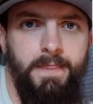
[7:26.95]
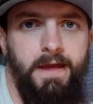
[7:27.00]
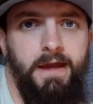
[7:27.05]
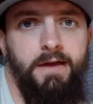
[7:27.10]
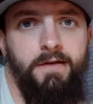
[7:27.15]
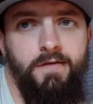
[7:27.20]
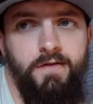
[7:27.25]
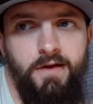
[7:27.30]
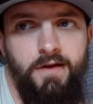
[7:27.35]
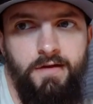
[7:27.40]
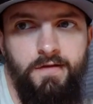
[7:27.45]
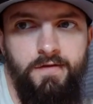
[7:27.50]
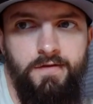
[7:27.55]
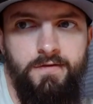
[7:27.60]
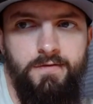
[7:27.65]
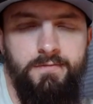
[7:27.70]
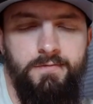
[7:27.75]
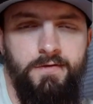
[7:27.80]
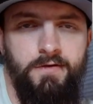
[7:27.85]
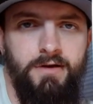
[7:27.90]
They
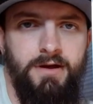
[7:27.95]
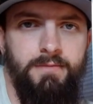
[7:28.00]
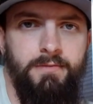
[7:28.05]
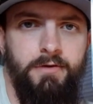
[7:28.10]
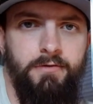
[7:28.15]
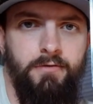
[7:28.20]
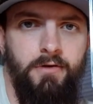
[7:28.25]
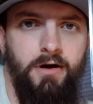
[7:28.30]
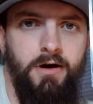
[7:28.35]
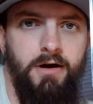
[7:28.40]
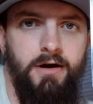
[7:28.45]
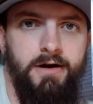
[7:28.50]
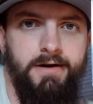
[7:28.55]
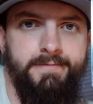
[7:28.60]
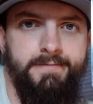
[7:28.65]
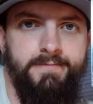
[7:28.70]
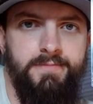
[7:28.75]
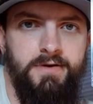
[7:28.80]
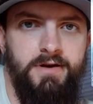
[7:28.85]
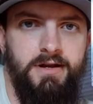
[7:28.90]
exist, don't get me
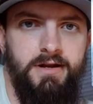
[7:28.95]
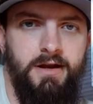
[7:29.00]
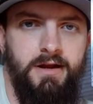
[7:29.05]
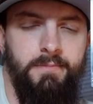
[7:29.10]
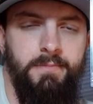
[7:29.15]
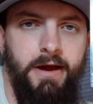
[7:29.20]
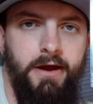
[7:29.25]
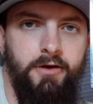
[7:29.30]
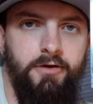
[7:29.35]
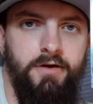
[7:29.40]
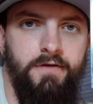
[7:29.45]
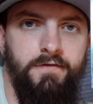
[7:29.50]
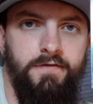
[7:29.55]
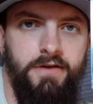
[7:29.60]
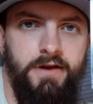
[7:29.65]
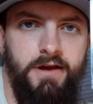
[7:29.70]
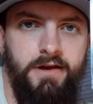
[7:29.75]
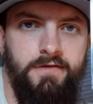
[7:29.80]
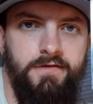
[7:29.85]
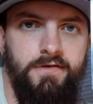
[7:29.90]
wrong, but
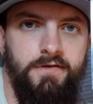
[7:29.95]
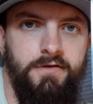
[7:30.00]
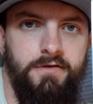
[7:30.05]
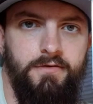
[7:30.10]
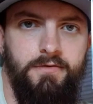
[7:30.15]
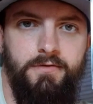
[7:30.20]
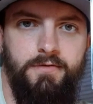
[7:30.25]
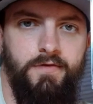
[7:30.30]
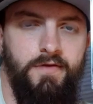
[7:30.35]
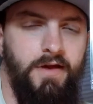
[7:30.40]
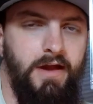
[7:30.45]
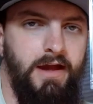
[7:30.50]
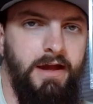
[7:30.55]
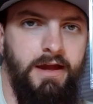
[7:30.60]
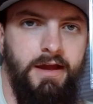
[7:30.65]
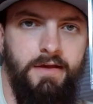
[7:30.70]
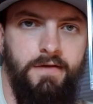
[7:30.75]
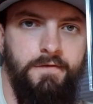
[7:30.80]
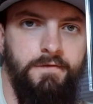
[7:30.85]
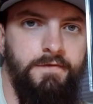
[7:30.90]
comparatively to, say,
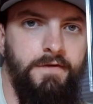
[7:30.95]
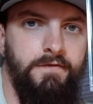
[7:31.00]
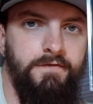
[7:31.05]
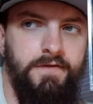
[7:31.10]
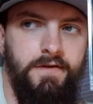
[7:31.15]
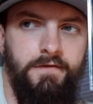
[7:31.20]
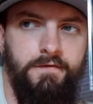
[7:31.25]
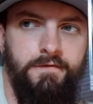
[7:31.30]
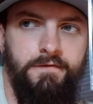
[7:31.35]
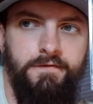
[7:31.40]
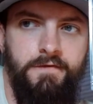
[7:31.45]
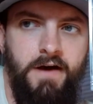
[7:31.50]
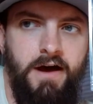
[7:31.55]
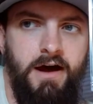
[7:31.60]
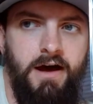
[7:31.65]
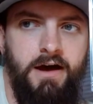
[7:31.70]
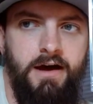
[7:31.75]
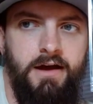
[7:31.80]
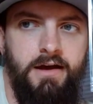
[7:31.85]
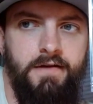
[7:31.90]
his
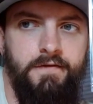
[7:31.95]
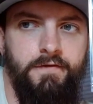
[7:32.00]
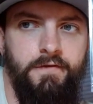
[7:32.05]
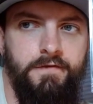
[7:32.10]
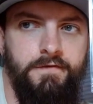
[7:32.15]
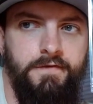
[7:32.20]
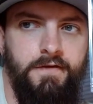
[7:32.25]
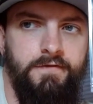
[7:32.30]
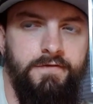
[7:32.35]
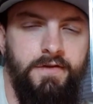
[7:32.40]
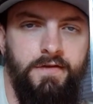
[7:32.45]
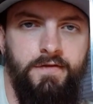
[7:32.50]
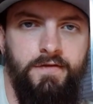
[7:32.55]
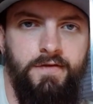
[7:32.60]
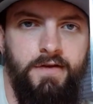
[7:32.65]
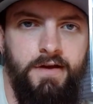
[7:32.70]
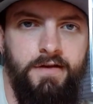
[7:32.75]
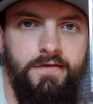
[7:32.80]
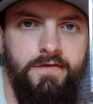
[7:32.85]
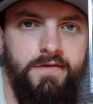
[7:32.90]
55 or
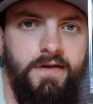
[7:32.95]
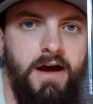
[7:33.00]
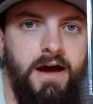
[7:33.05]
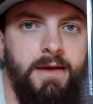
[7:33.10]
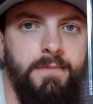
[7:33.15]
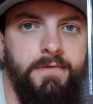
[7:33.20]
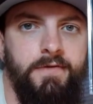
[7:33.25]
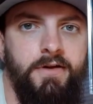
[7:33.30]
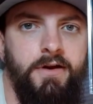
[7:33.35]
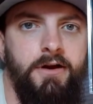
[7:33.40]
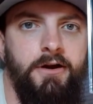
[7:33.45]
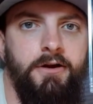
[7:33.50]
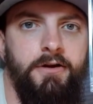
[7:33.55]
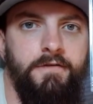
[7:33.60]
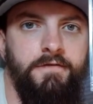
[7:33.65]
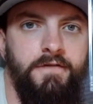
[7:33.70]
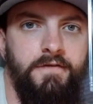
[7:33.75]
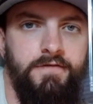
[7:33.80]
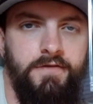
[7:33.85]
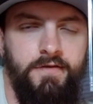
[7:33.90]
56 tops card
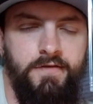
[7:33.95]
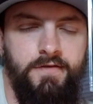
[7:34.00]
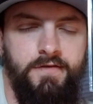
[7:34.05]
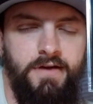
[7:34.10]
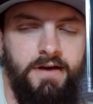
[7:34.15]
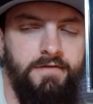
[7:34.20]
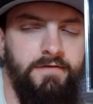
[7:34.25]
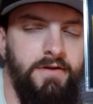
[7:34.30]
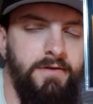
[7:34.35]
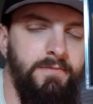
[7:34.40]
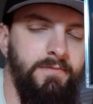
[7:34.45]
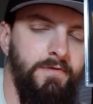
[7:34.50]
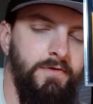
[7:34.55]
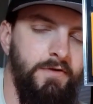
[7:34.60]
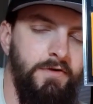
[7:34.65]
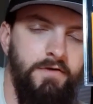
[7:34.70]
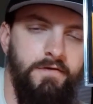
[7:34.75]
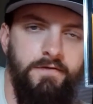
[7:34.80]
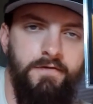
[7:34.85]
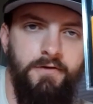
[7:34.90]
or 57 and
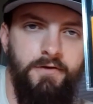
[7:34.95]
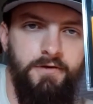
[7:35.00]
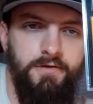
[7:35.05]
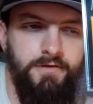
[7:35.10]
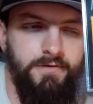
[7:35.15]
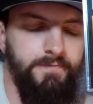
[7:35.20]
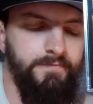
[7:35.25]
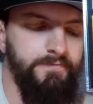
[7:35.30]
so forth,